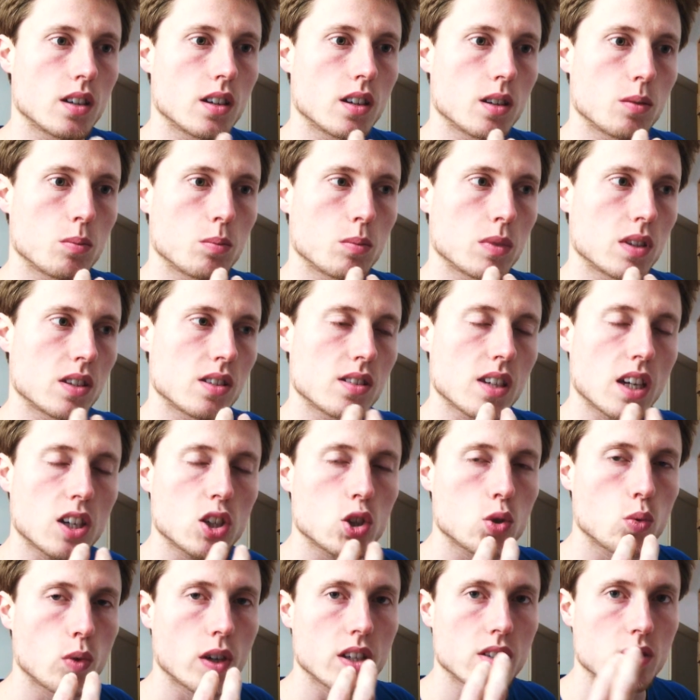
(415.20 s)
um, in
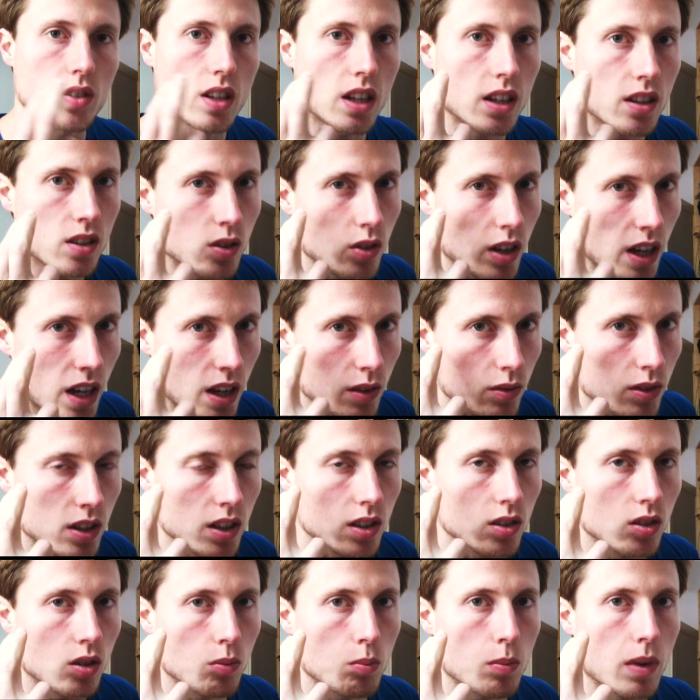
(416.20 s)
such a way so that you have
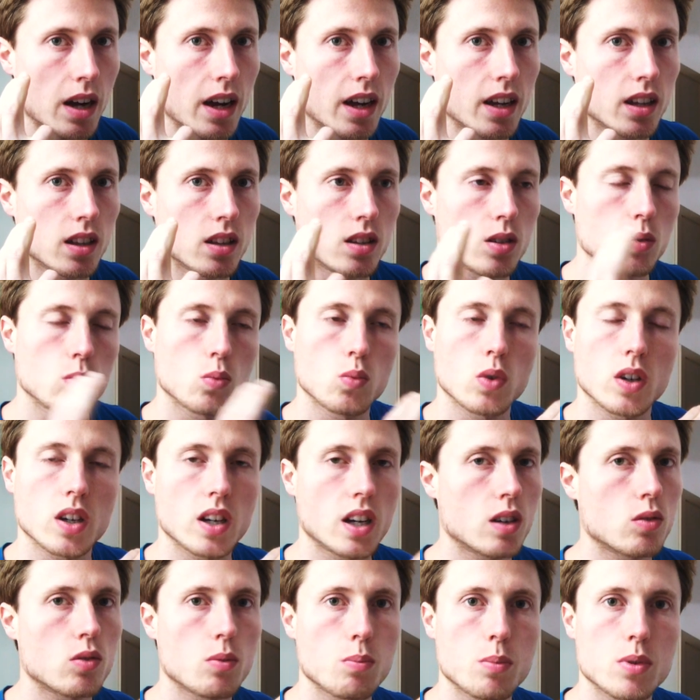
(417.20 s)
it in your mind
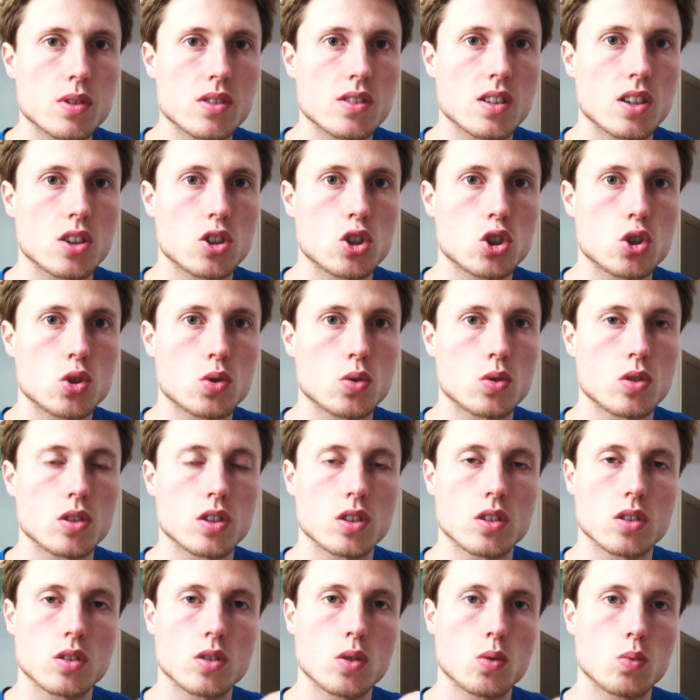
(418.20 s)
one hundred percent
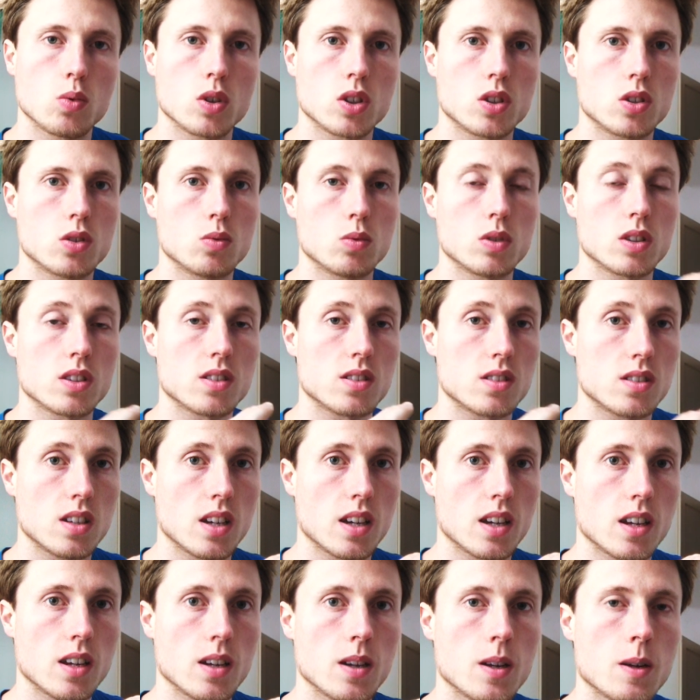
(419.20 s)
sure, you know what you will
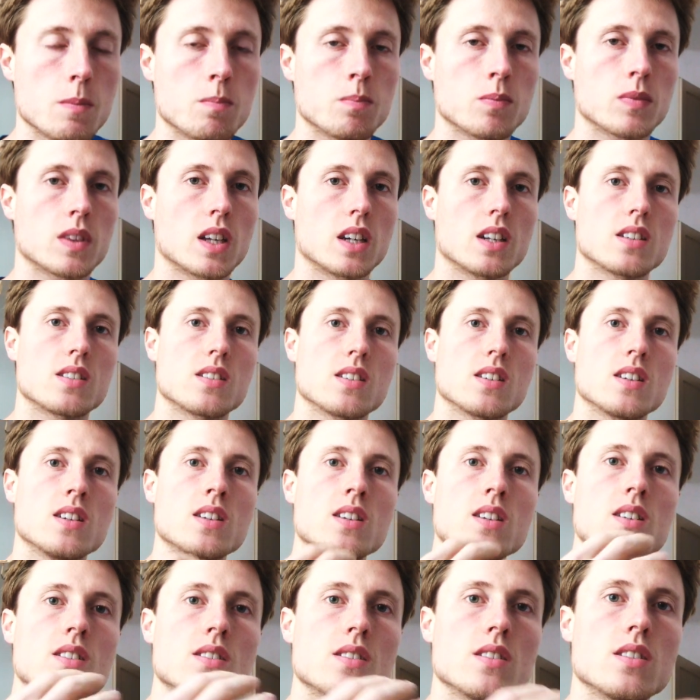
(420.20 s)
say, then it's
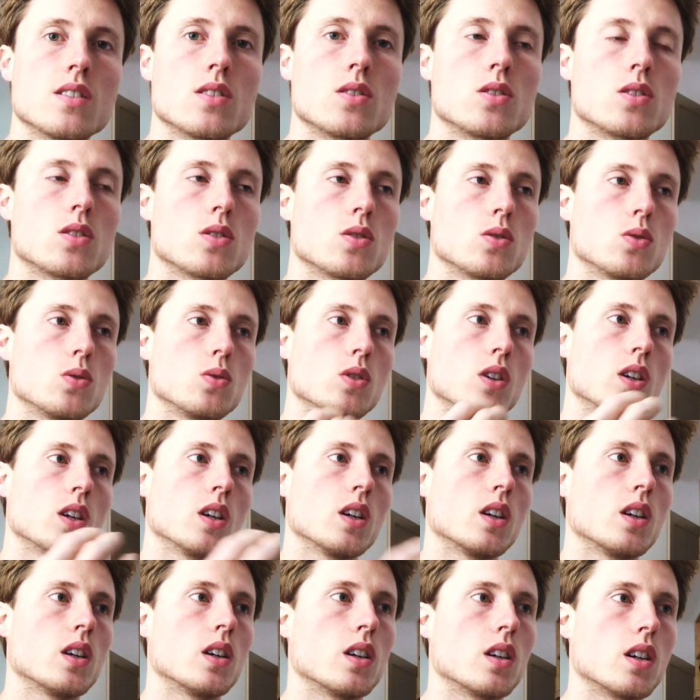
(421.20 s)
easier to
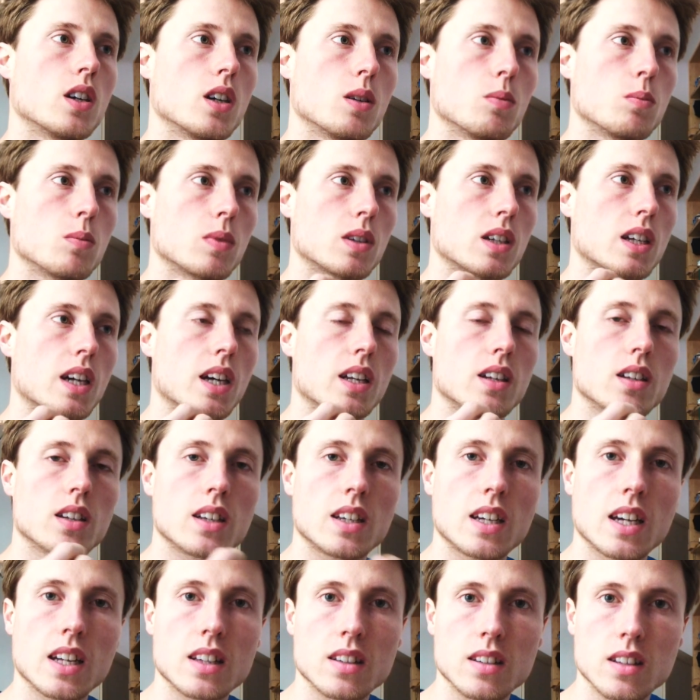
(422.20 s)
Um, kind
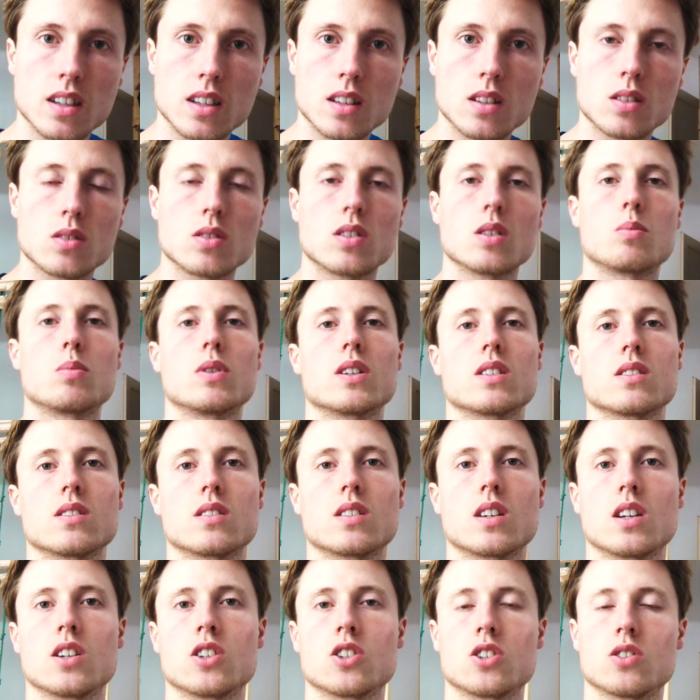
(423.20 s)
of get into the
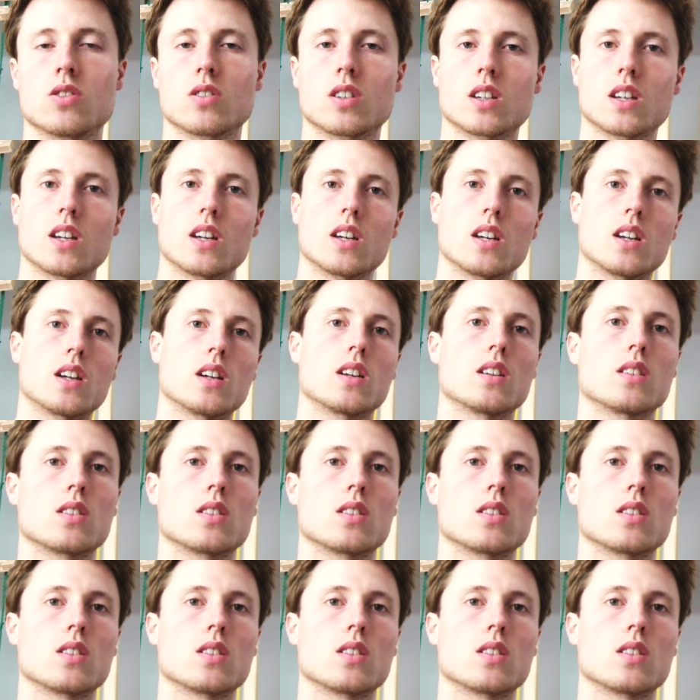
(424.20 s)
presentation, okay,